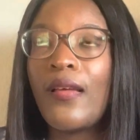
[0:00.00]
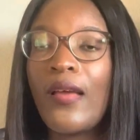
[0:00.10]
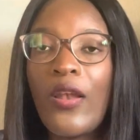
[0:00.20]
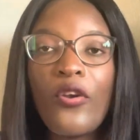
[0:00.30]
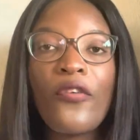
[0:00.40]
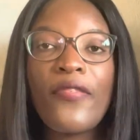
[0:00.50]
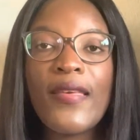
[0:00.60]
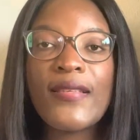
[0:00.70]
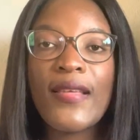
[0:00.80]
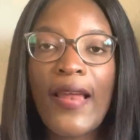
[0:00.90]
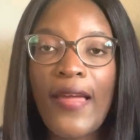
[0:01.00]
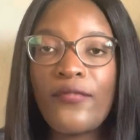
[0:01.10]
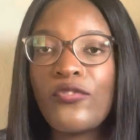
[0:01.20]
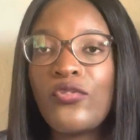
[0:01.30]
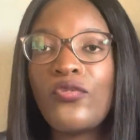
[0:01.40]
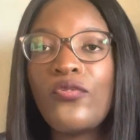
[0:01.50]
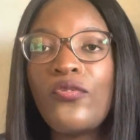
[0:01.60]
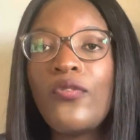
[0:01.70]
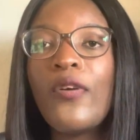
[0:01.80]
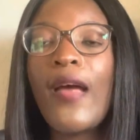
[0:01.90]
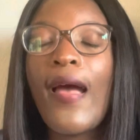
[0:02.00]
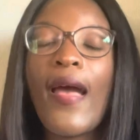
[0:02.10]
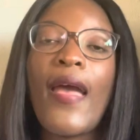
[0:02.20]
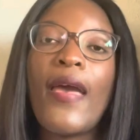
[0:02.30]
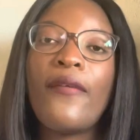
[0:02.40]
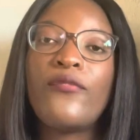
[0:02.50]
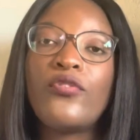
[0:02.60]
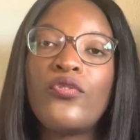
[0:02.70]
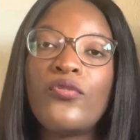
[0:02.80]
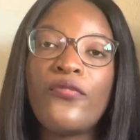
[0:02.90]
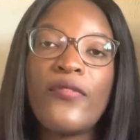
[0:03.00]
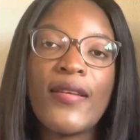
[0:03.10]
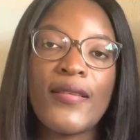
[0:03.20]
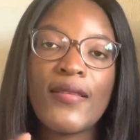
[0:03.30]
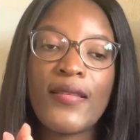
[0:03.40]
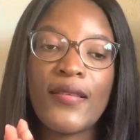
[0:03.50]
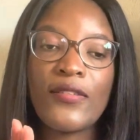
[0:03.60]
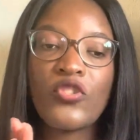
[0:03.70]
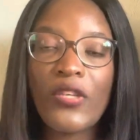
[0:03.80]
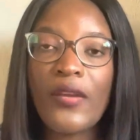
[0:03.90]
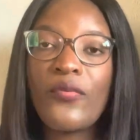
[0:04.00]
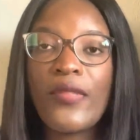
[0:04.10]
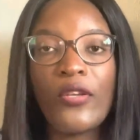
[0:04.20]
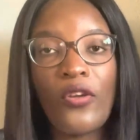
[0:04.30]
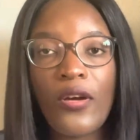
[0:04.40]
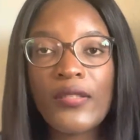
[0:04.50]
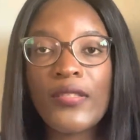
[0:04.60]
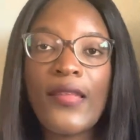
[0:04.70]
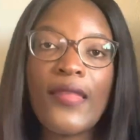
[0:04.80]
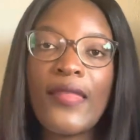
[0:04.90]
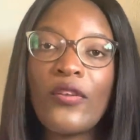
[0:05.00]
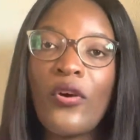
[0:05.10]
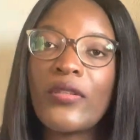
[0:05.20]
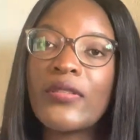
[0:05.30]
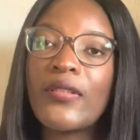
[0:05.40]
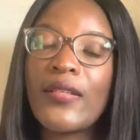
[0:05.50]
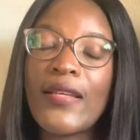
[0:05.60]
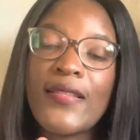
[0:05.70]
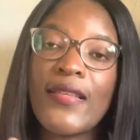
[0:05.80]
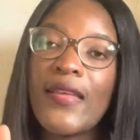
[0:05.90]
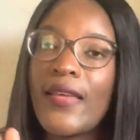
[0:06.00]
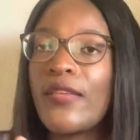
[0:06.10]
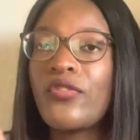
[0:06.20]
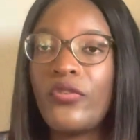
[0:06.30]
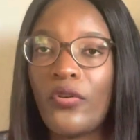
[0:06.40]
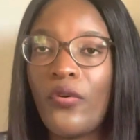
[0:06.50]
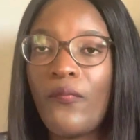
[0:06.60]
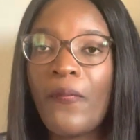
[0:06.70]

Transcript: a lot of things that I have to do, I have to first check with the doctor, and then the doctor can say yes or no.